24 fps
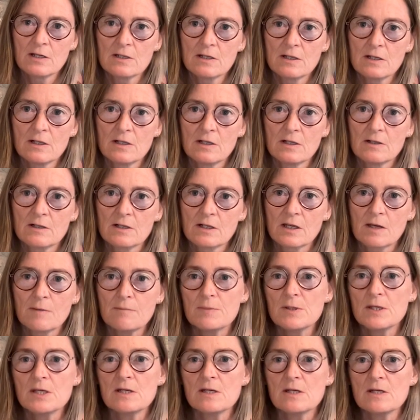It can
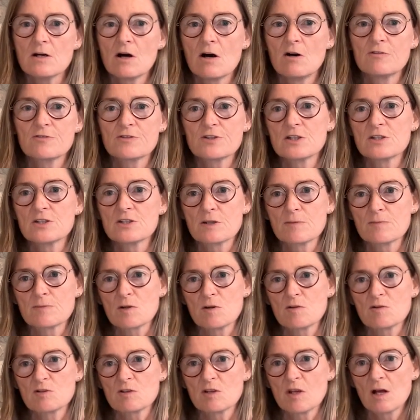be often
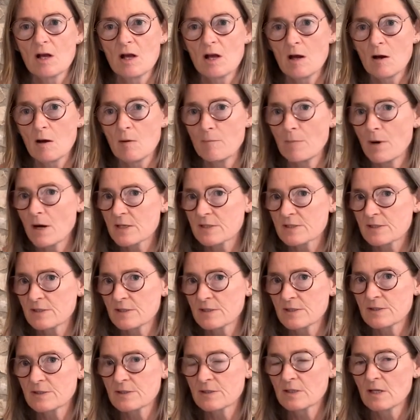sometimes
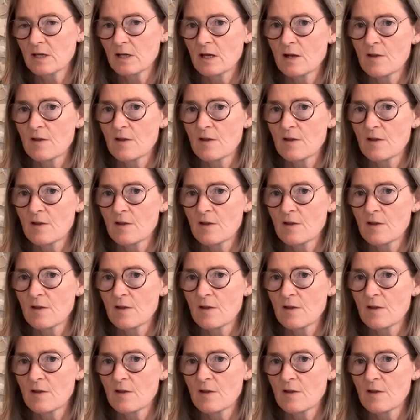bosses,